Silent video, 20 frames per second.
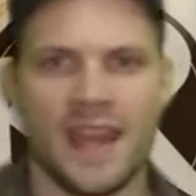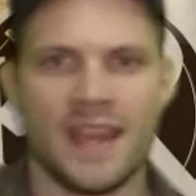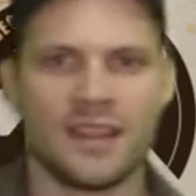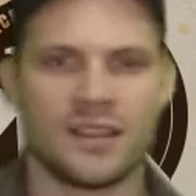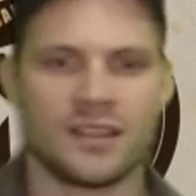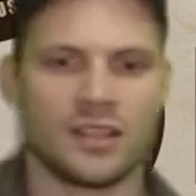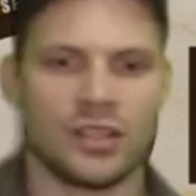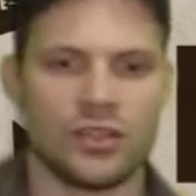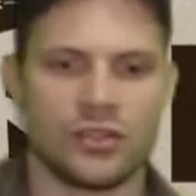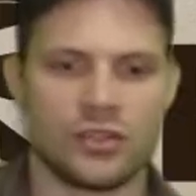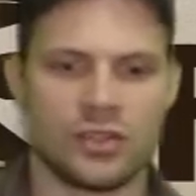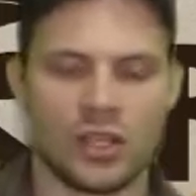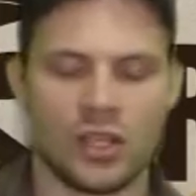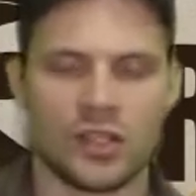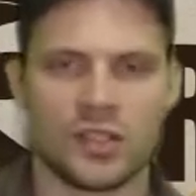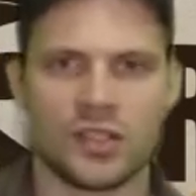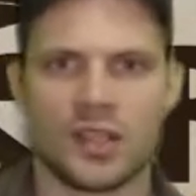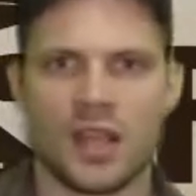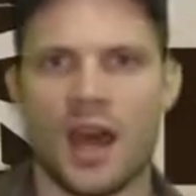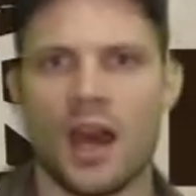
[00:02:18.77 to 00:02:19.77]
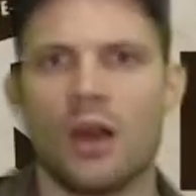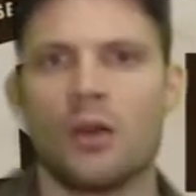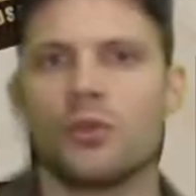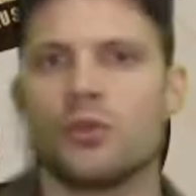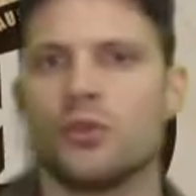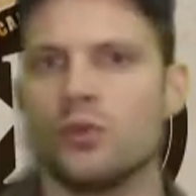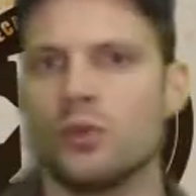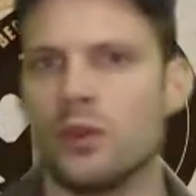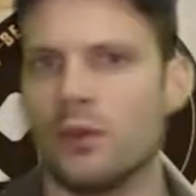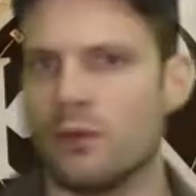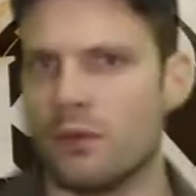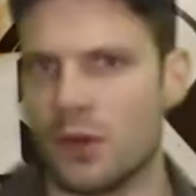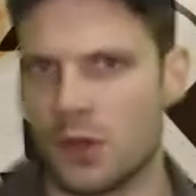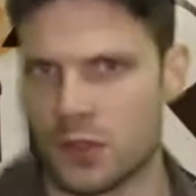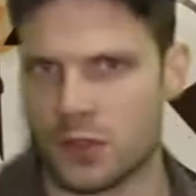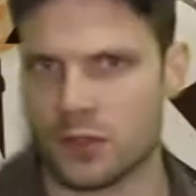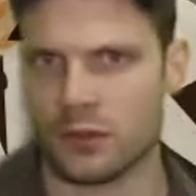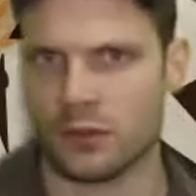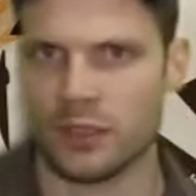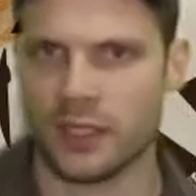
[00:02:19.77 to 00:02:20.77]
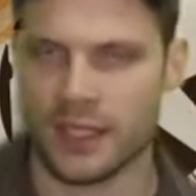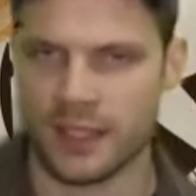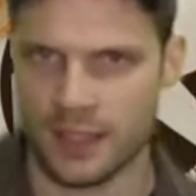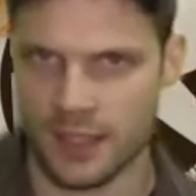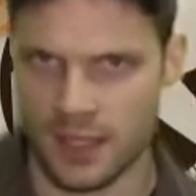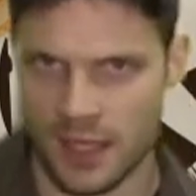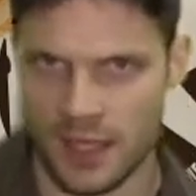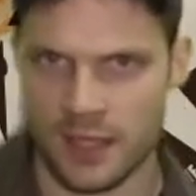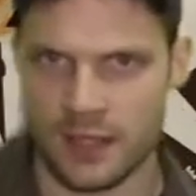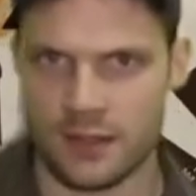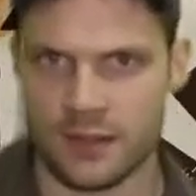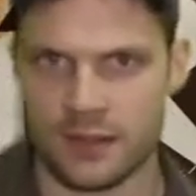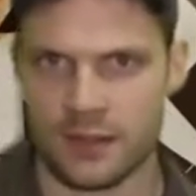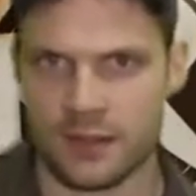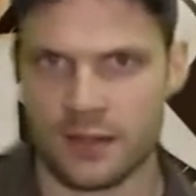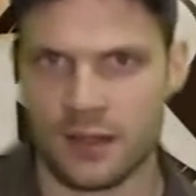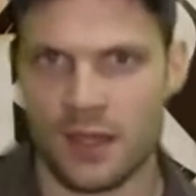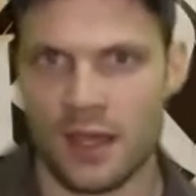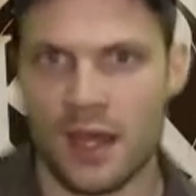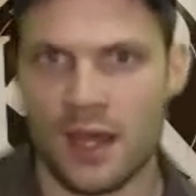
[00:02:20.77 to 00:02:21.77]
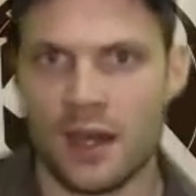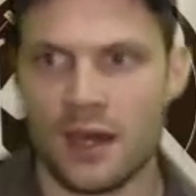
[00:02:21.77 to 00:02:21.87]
is just how universal it is.